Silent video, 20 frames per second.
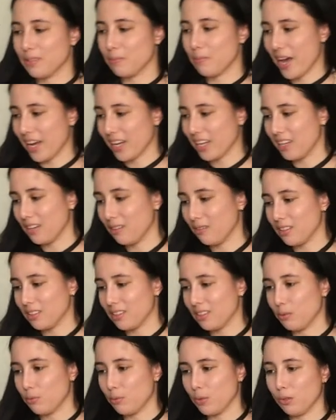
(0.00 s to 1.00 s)
back here
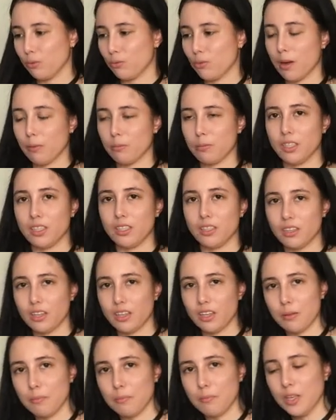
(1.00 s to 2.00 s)
because it's really wrapped in
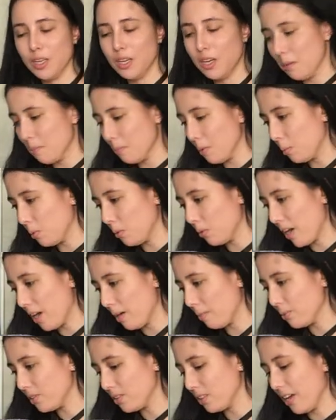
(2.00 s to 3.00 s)
um, bubble
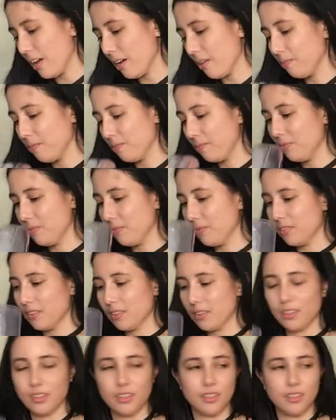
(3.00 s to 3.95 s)
wrap. So yeah.